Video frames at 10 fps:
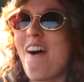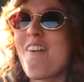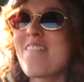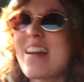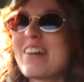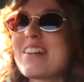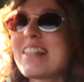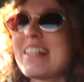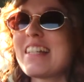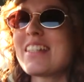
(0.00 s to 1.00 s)
Oh my god,
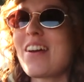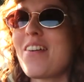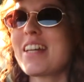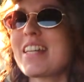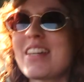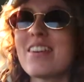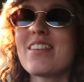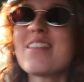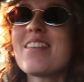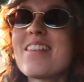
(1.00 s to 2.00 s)
she's so
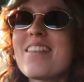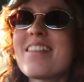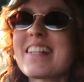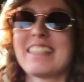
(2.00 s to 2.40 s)
cute.